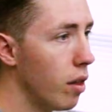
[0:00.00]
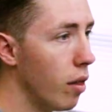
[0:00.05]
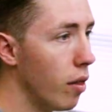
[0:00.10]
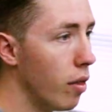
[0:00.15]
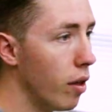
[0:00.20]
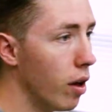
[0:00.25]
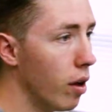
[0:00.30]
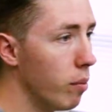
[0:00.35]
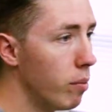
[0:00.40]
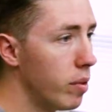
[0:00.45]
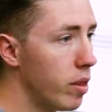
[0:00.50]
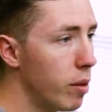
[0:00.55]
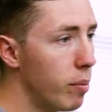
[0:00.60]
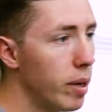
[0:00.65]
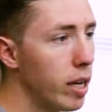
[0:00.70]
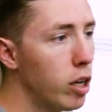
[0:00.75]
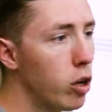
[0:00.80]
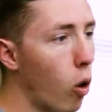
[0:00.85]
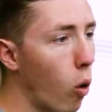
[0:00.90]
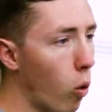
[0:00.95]
The
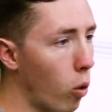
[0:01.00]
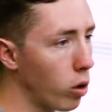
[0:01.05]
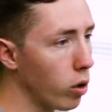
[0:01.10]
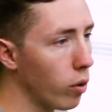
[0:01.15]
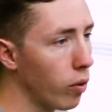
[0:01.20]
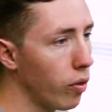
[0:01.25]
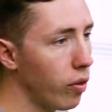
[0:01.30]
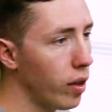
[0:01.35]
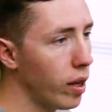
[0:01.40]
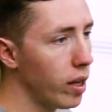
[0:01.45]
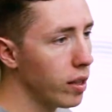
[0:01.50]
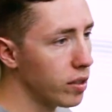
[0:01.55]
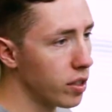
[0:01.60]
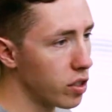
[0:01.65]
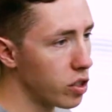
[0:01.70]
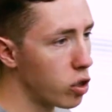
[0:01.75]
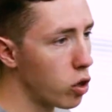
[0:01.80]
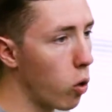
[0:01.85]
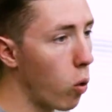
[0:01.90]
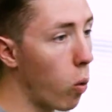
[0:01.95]
big chordal thing is
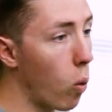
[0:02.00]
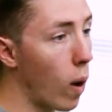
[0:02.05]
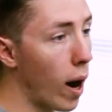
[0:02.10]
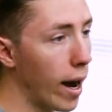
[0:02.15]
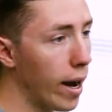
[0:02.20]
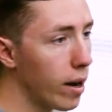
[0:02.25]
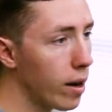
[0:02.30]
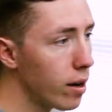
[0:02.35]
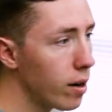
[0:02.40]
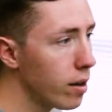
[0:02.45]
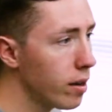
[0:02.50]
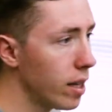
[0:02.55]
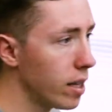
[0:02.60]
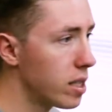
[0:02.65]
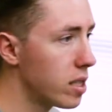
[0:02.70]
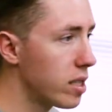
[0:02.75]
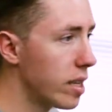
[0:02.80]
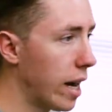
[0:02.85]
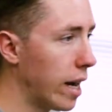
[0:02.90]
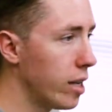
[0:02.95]
this choir
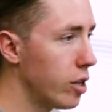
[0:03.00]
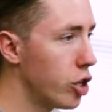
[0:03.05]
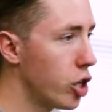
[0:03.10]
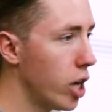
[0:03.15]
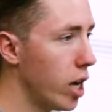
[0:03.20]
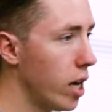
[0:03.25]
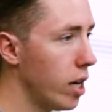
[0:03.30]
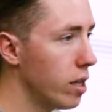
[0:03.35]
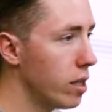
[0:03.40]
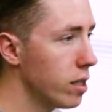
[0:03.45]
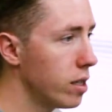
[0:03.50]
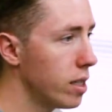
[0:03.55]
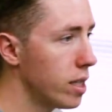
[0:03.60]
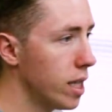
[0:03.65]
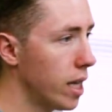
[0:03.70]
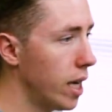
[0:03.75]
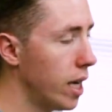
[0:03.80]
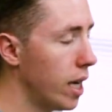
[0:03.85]
that's side-chained to the